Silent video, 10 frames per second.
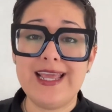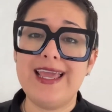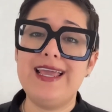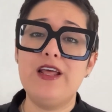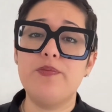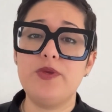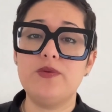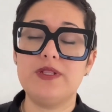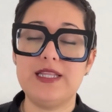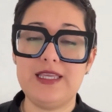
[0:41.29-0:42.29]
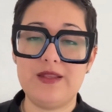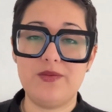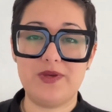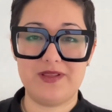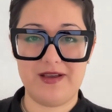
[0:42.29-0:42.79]
and help you lead
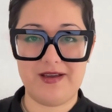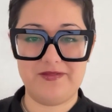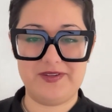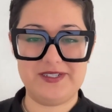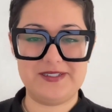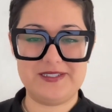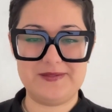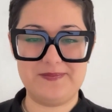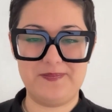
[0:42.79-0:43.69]
with confidence.